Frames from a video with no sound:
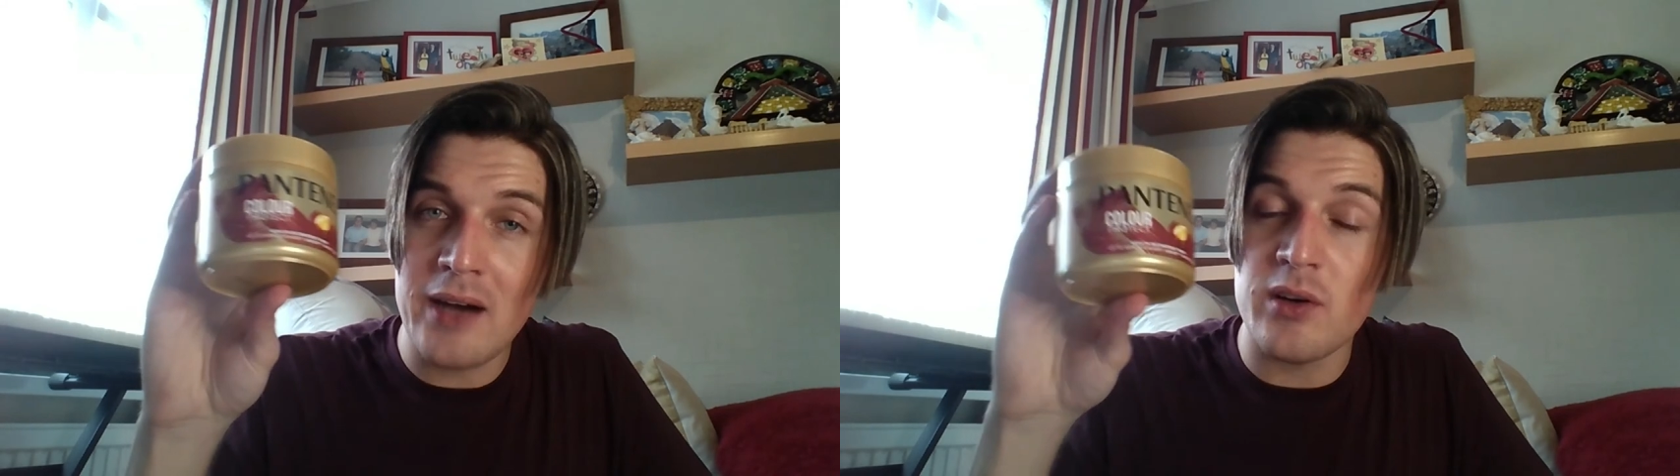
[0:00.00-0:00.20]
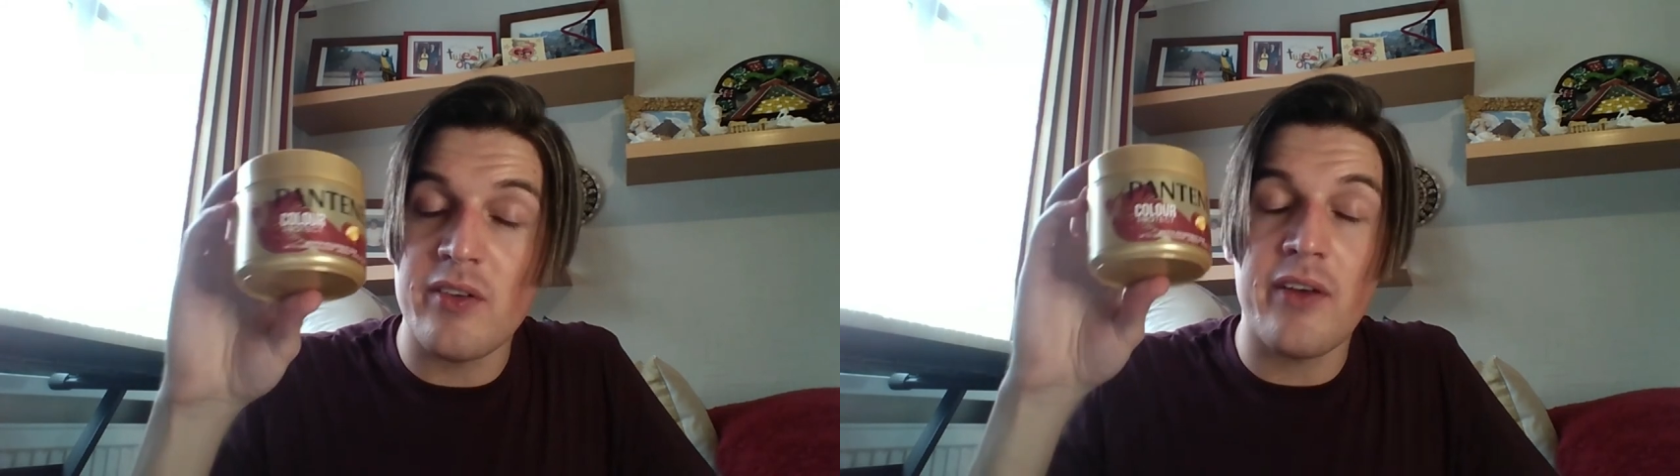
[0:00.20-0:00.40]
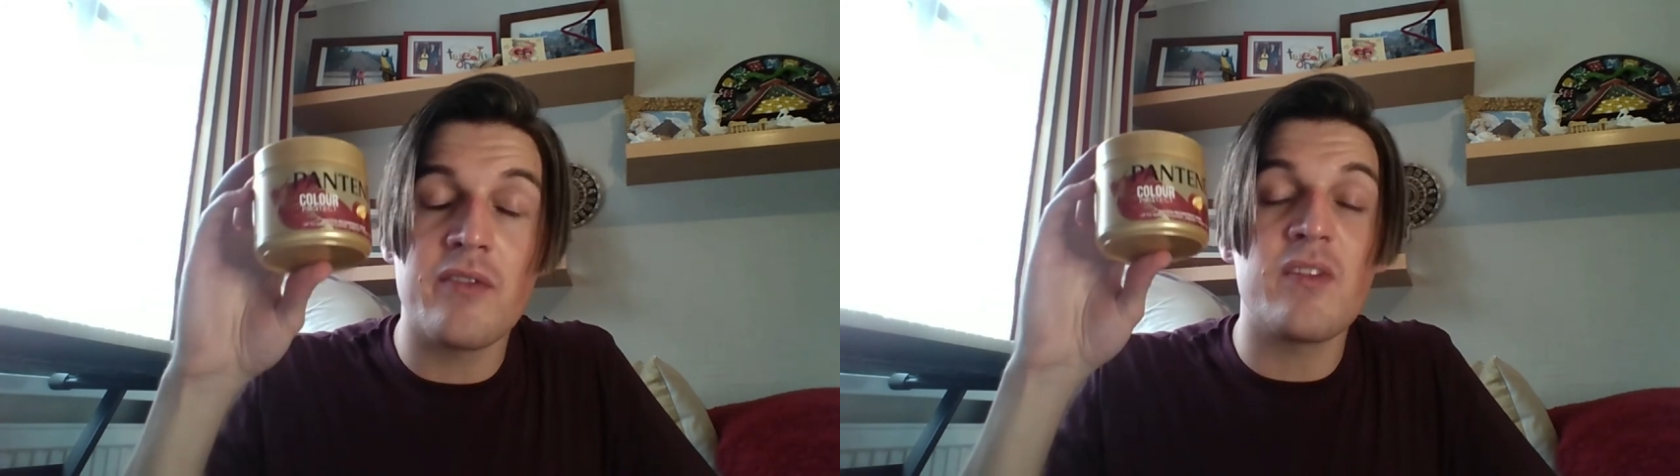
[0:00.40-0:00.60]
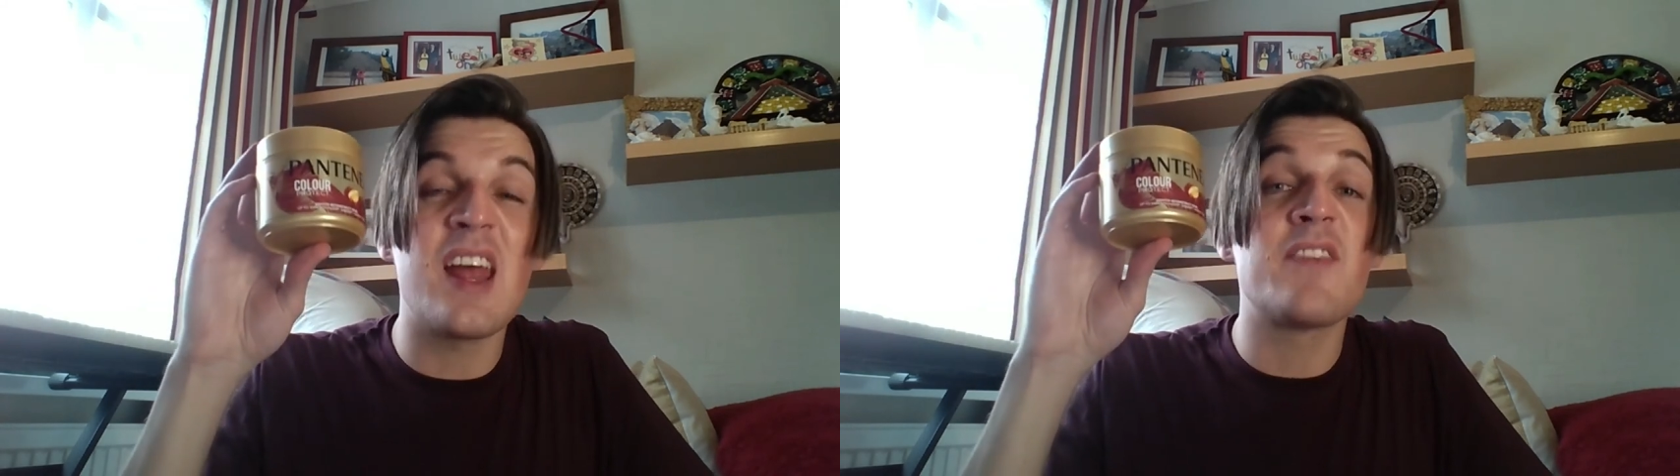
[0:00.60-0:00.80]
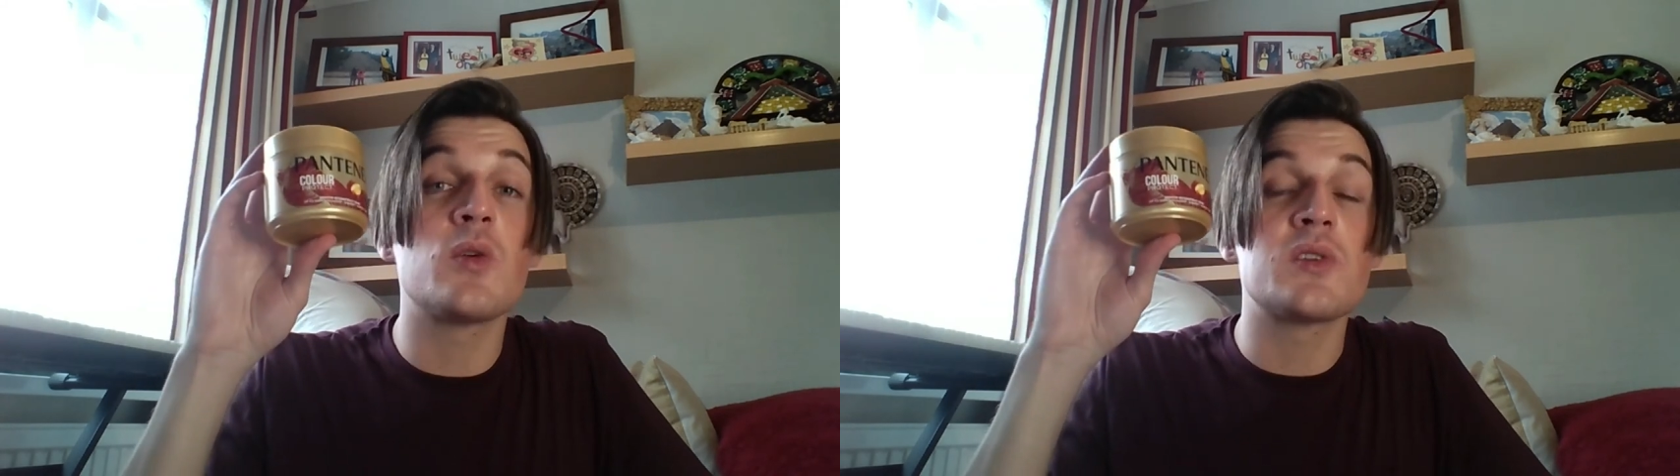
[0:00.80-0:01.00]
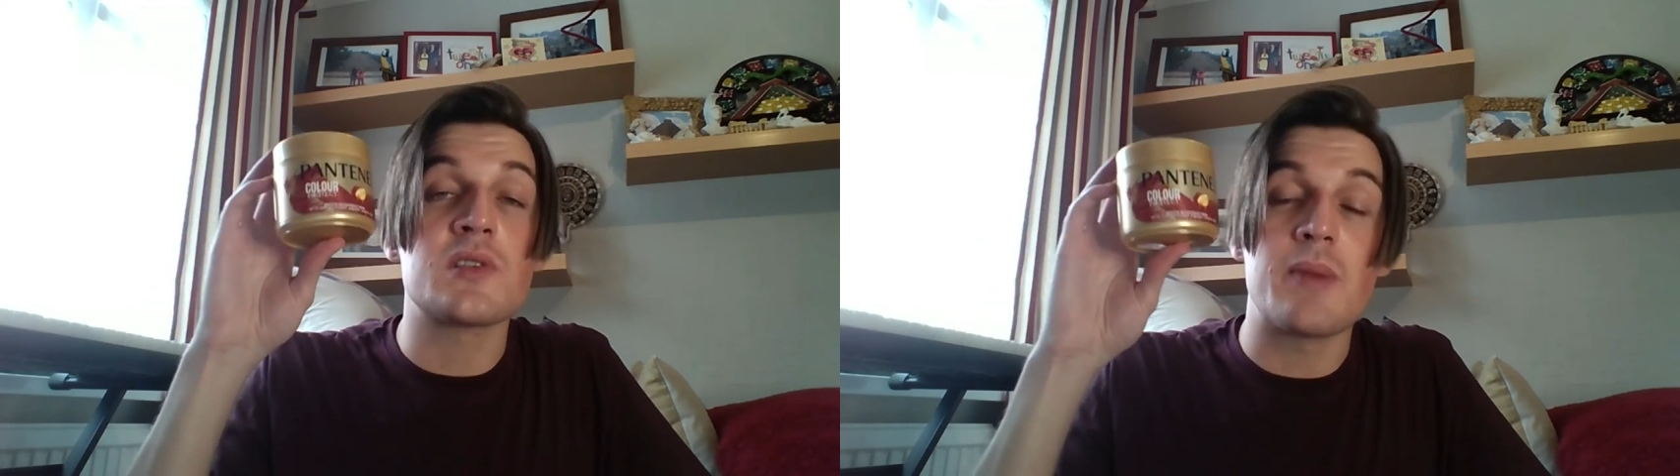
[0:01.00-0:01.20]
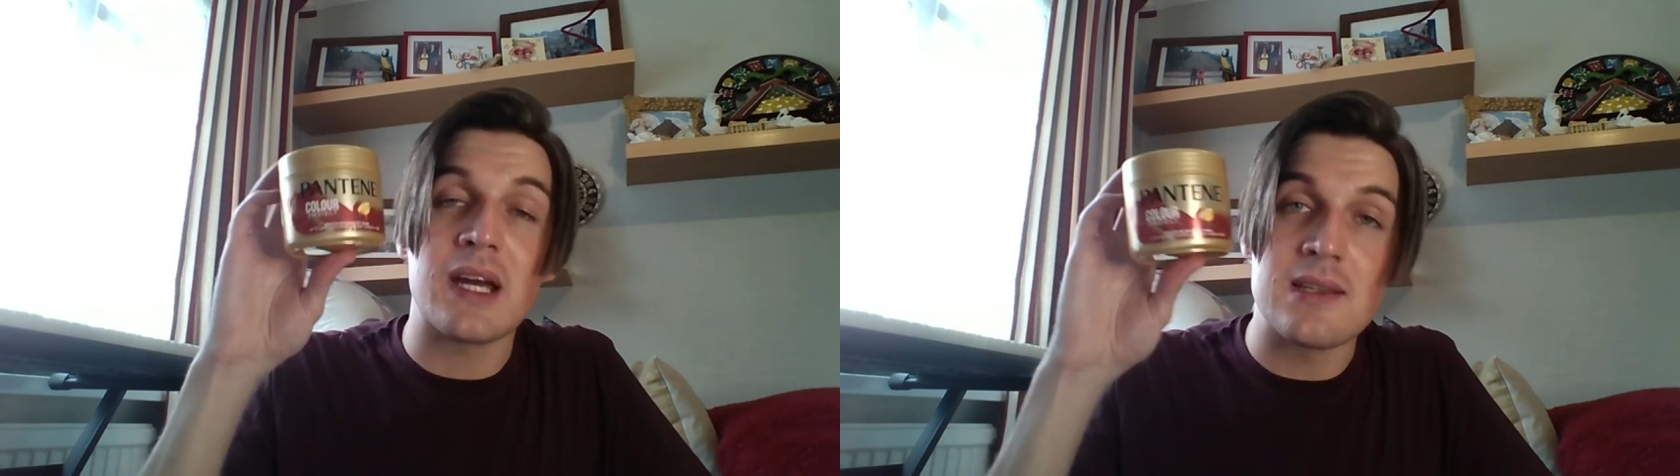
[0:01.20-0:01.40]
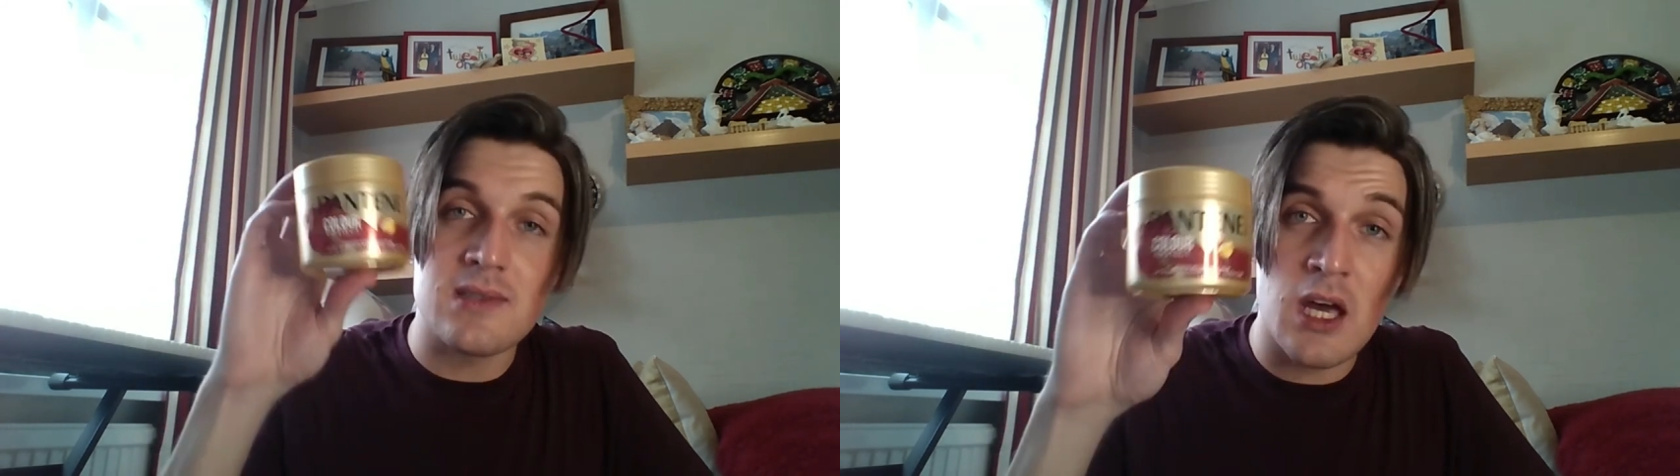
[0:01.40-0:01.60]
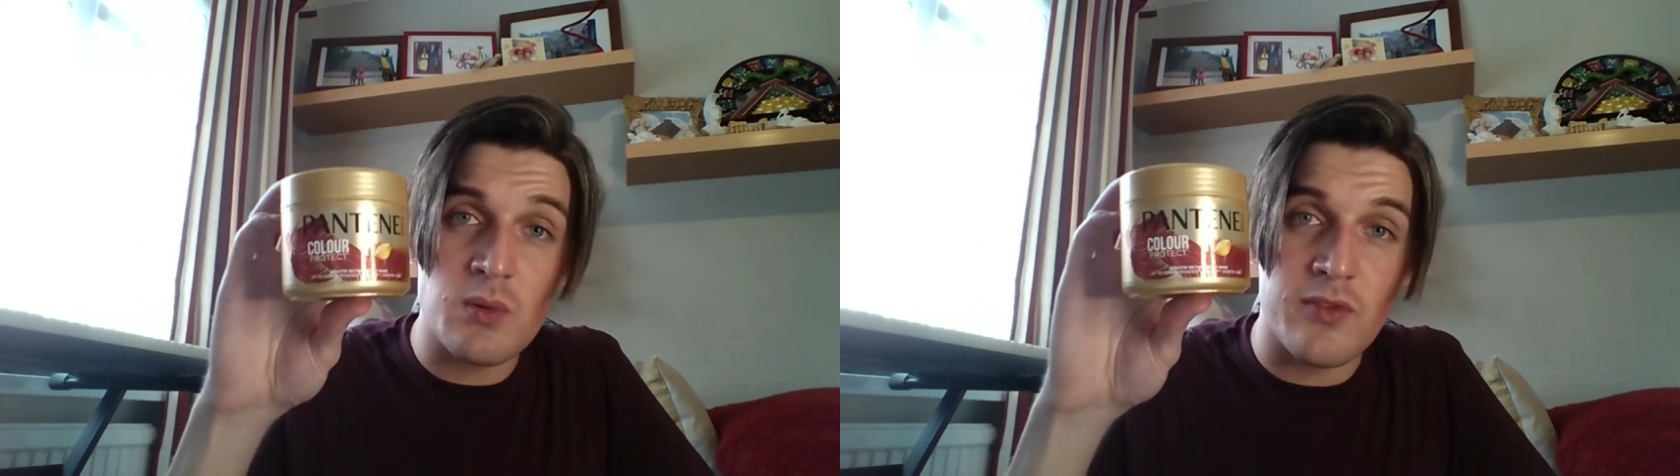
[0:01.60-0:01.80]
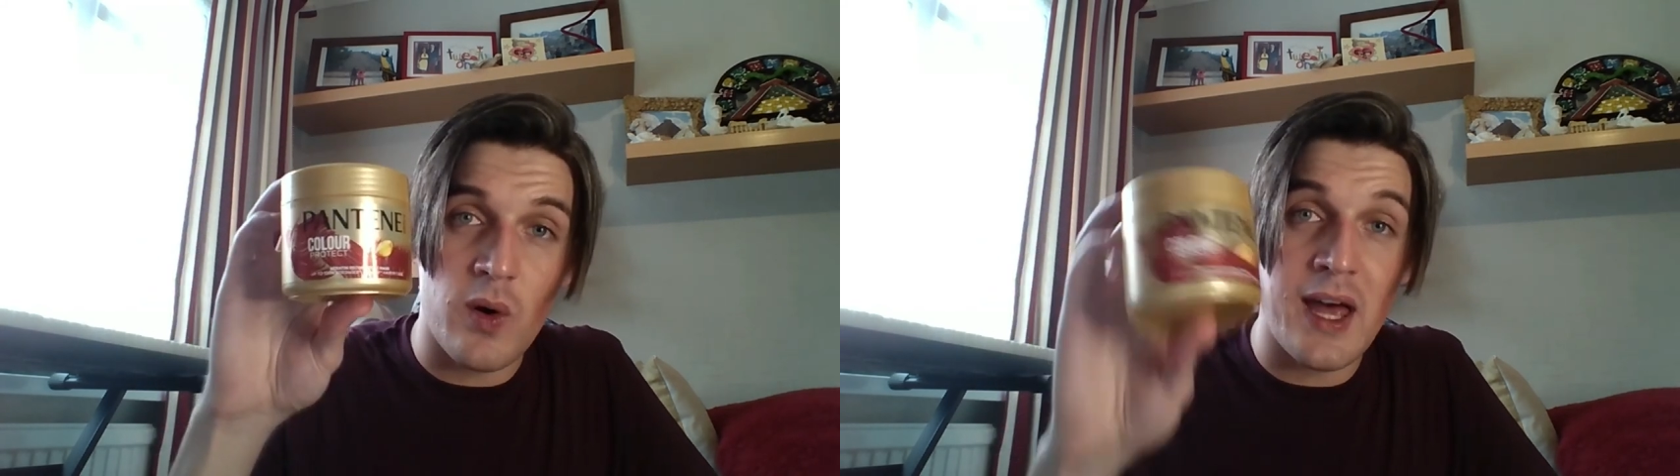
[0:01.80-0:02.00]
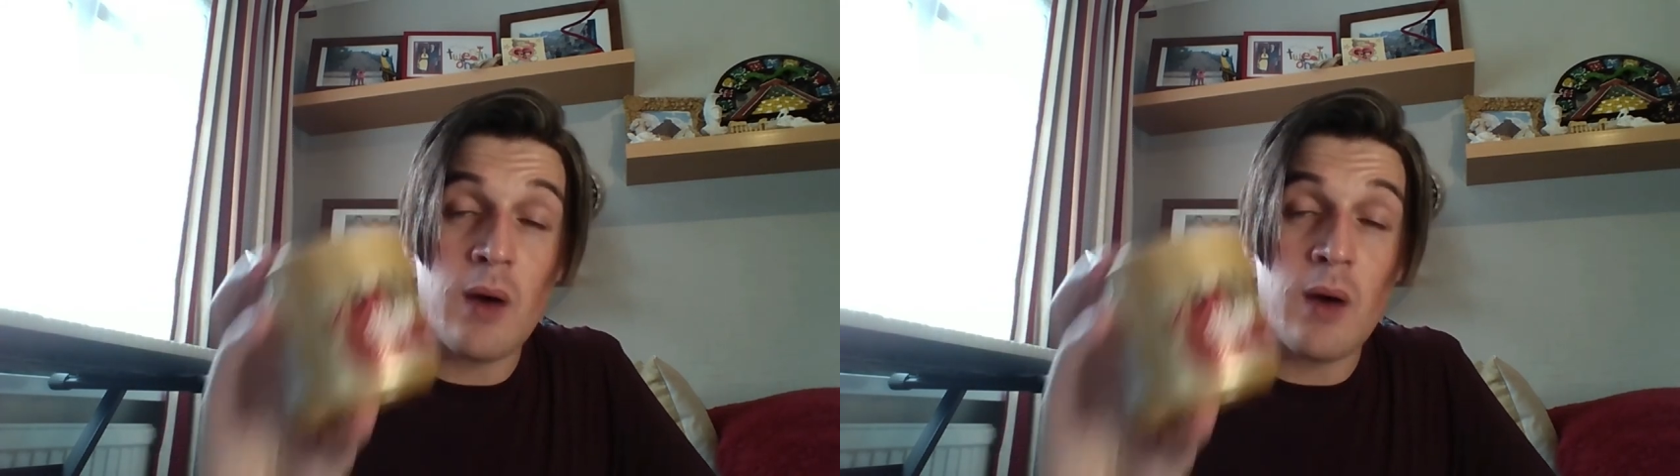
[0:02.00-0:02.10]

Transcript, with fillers: or even if you're just a bit concerned with your hair,